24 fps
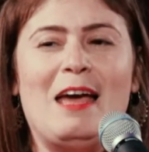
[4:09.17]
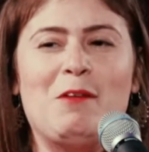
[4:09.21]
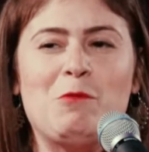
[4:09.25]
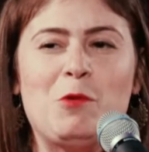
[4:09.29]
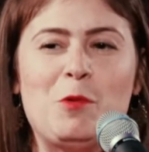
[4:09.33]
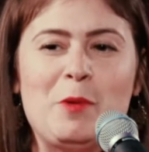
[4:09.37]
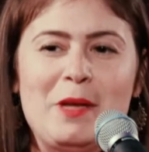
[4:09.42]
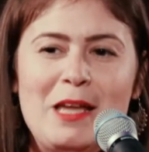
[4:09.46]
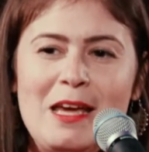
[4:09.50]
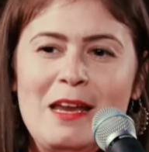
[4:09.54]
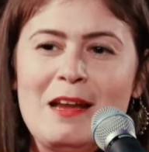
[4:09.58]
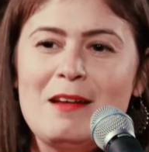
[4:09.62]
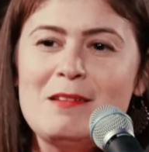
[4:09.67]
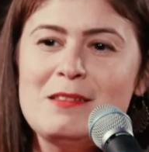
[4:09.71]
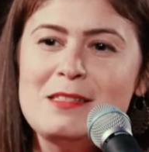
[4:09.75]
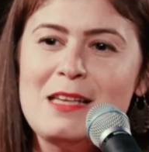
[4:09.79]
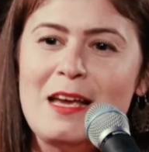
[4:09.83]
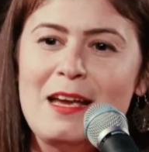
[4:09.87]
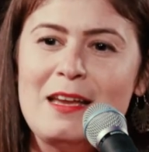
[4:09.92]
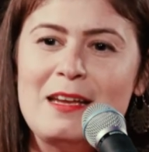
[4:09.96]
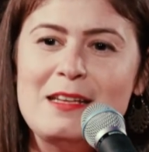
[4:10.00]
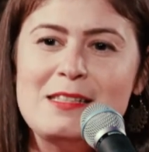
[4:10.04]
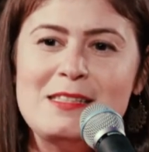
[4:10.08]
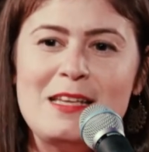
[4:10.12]
And when we get
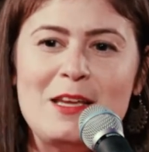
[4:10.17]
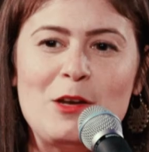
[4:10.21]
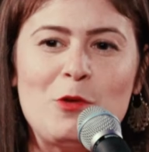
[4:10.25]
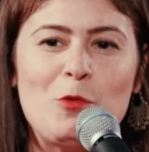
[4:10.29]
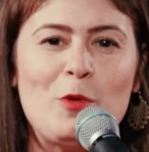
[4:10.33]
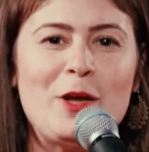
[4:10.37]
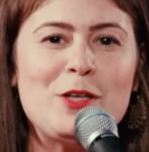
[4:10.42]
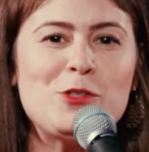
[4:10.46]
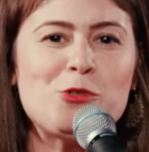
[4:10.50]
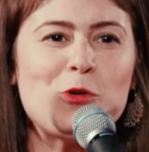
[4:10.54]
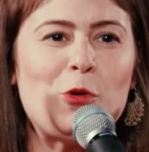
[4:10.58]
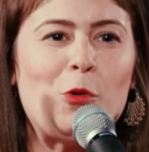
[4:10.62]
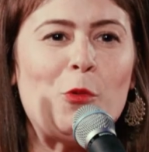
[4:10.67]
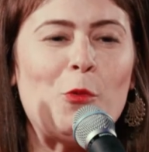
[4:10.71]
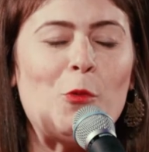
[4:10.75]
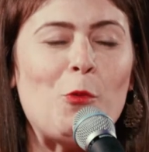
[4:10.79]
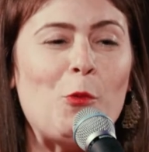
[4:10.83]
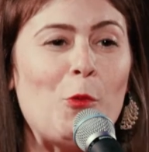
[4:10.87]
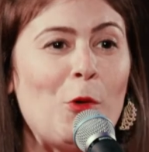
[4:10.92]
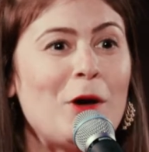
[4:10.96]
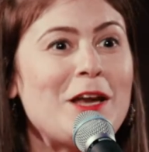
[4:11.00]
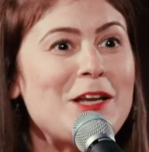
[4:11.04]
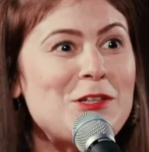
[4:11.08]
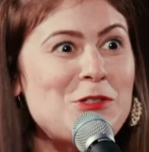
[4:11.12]
outside, I say to Rachel,
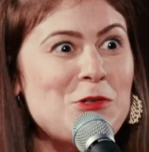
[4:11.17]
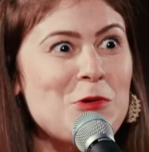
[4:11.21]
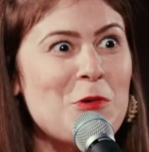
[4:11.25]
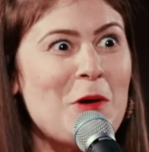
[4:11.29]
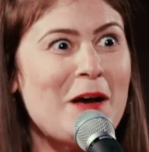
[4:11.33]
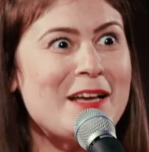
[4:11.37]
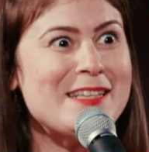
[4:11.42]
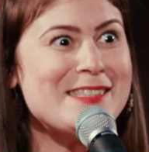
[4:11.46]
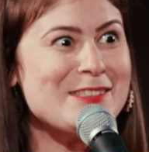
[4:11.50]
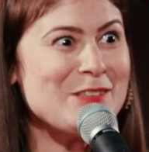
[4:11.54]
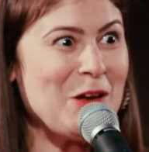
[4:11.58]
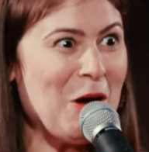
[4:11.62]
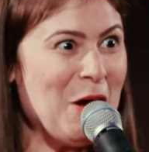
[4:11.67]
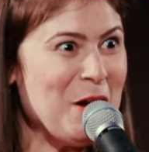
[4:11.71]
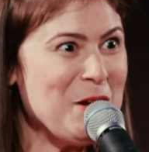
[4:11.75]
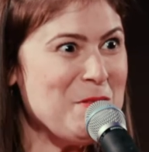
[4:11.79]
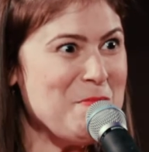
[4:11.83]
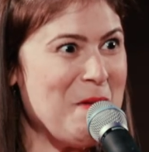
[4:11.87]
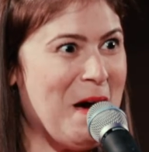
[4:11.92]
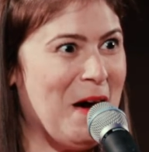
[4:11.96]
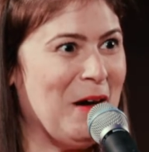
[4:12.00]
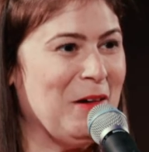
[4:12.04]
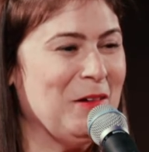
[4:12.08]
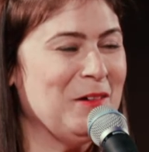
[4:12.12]
"What did you guys
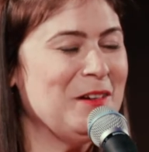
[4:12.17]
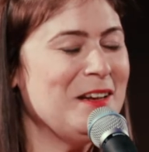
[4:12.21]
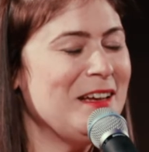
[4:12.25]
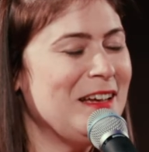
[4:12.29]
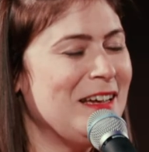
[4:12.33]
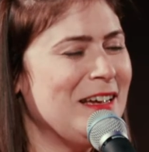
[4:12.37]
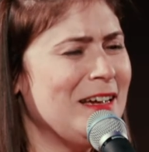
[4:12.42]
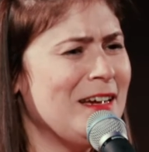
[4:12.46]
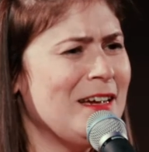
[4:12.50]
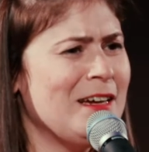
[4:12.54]
talk about?"